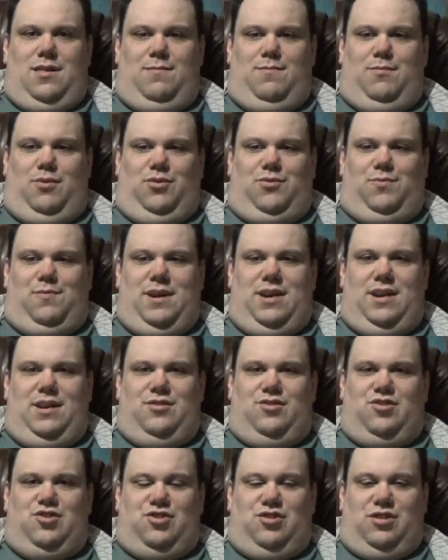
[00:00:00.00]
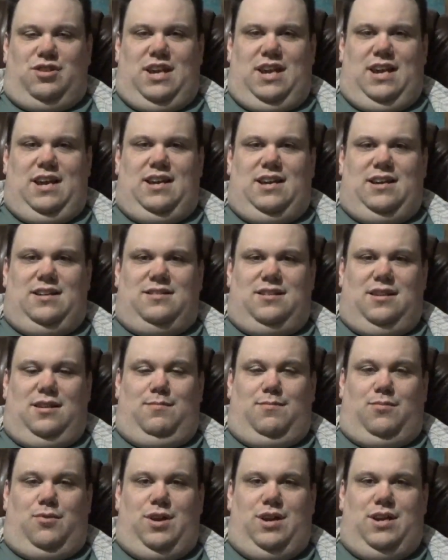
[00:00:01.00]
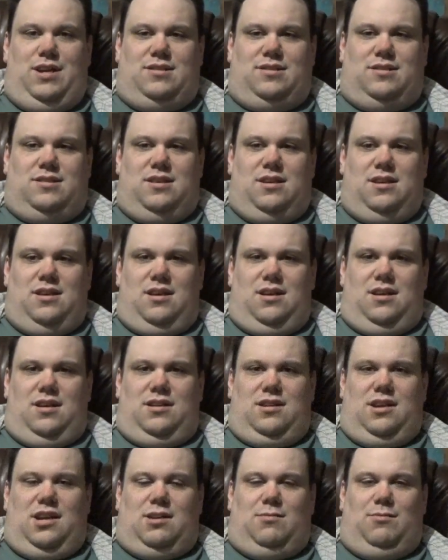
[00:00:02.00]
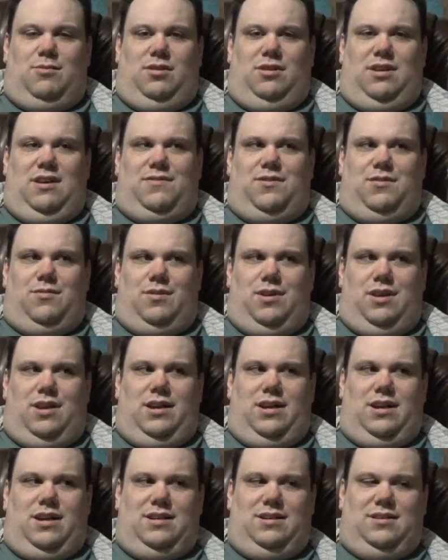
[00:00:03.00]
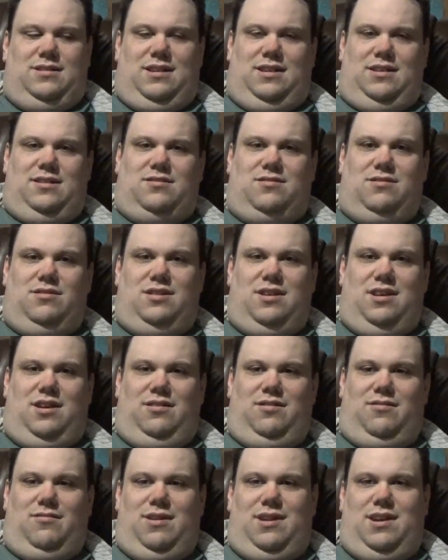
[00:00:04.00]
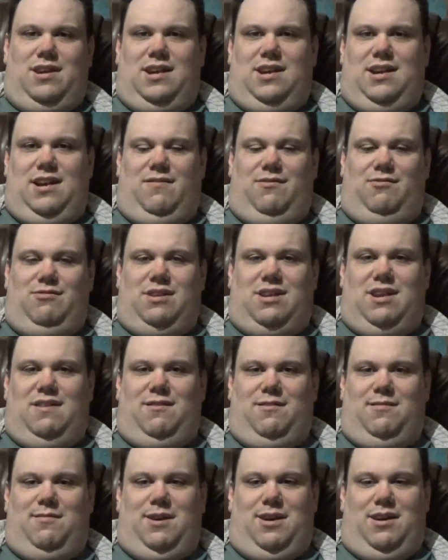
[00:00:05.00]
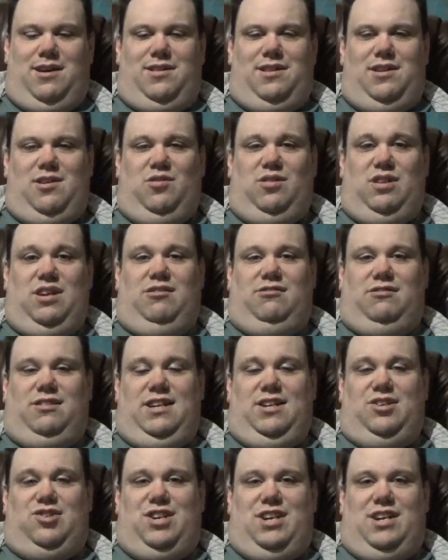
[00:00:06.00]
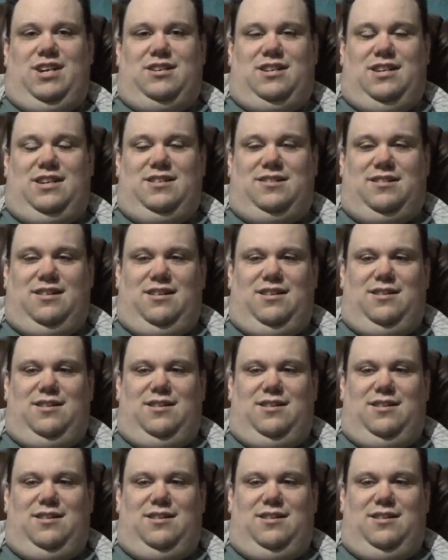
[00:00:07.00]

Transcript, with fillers: both men shook hands and embraced. Nakamura left the ring. Zayn stood there in the ring, and everyone gave him the ole ole chant as